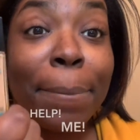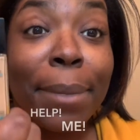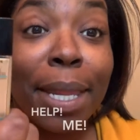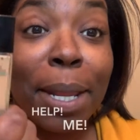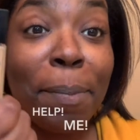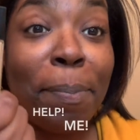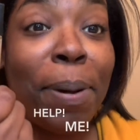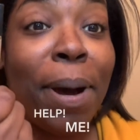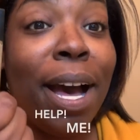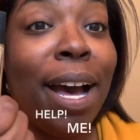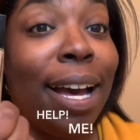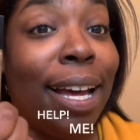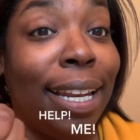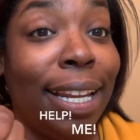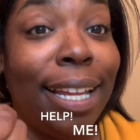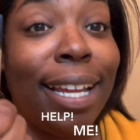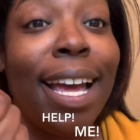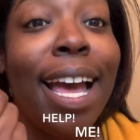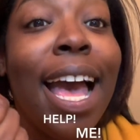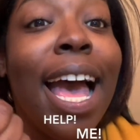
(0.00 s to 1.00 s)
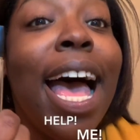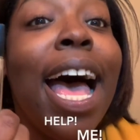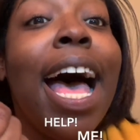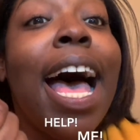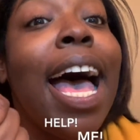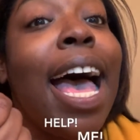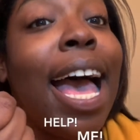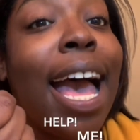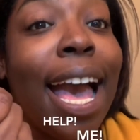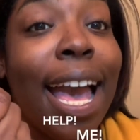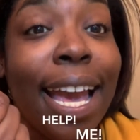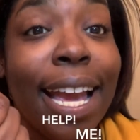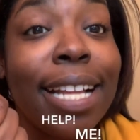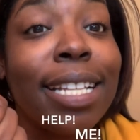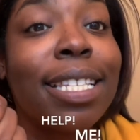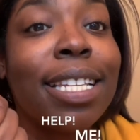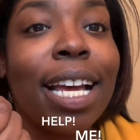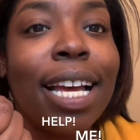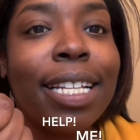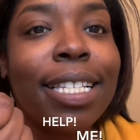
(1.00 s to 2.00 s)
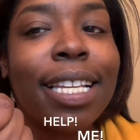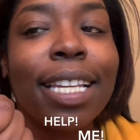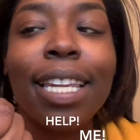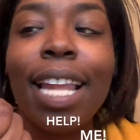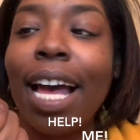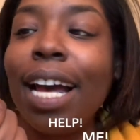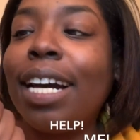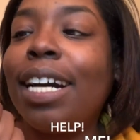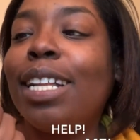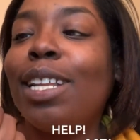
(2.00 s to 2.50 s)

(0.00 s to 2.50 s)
But it's a lot